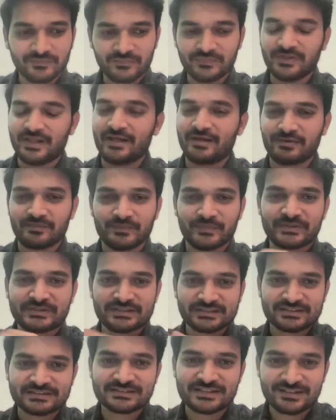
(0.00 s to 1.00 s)
like
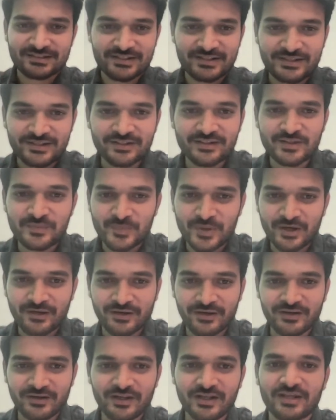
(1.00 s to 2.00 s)
businesses are there in the
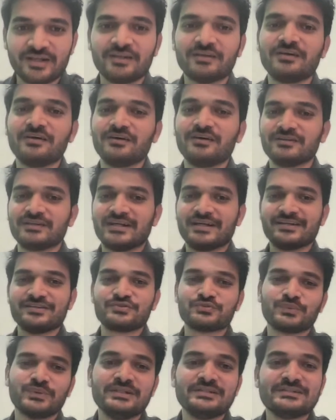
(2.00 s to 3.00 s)
market. And that
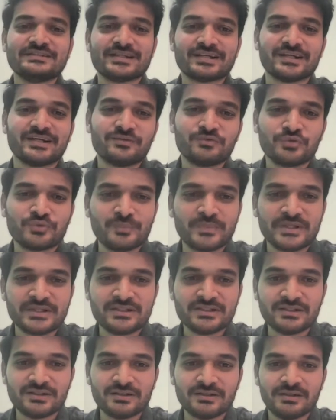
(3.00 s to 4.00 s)
is one. Second would be
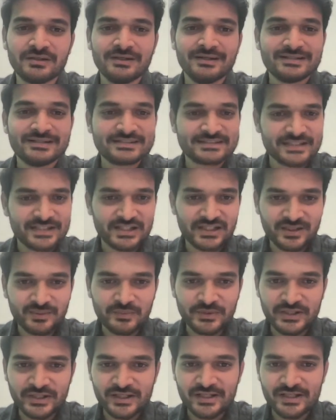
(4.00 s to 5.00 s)
the
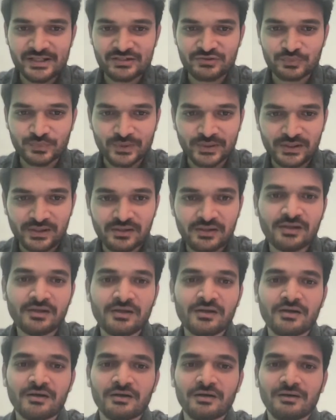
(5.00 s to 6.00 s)
scalability as well.
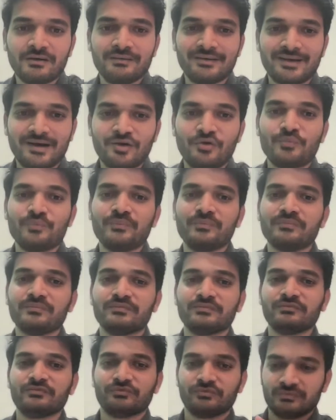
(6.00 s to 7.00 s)
Now,
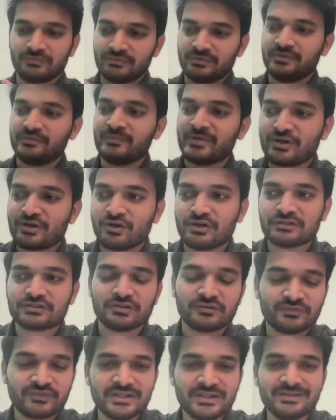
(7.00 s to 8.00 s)
because
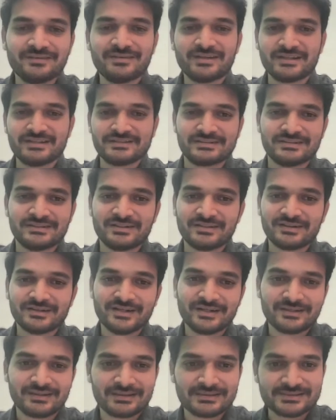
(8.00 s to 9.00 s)
of the increase in
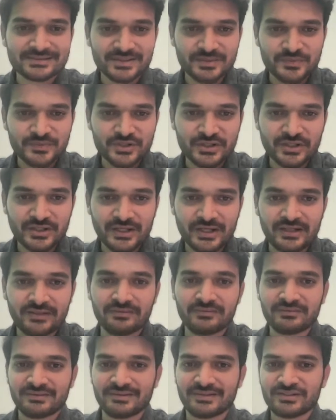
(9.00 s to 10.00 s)
internet consumption
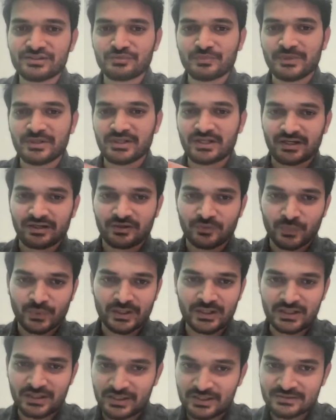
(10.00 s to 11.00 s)
and things being at
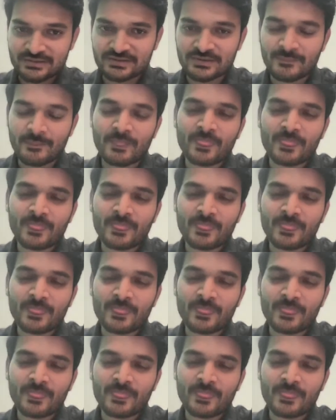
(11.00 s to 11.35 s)
very ease,